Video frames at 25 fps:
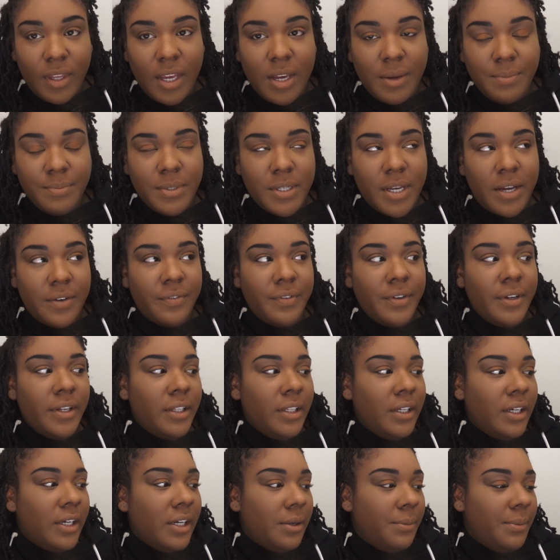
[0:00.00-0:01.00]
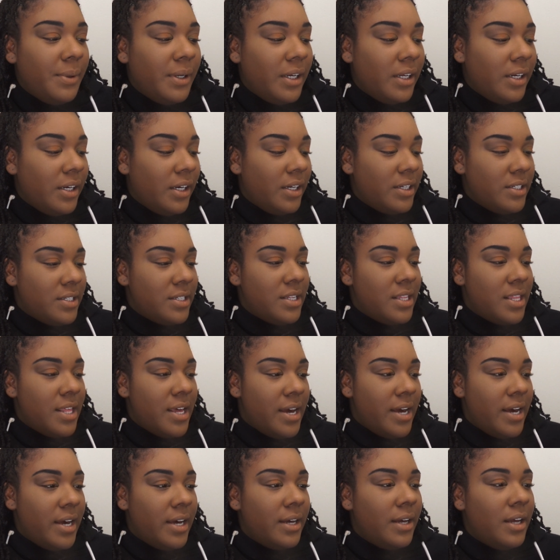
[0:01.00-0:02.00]
I'm definitely going to be getting into
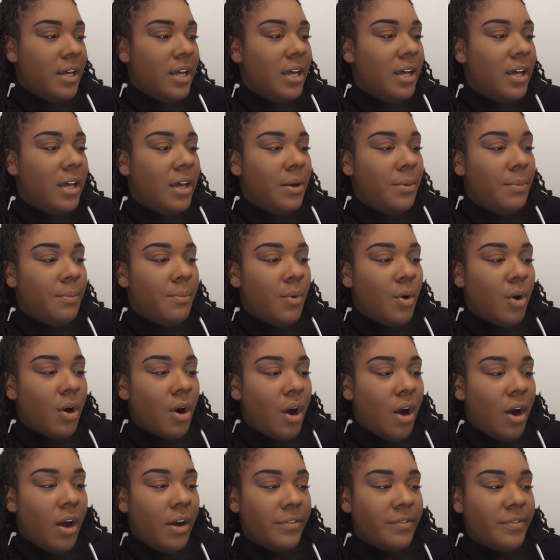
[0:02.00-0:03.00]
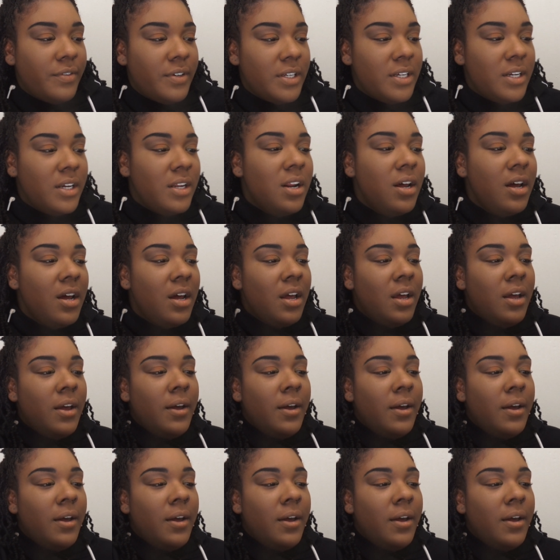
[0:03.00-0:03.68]
that more often.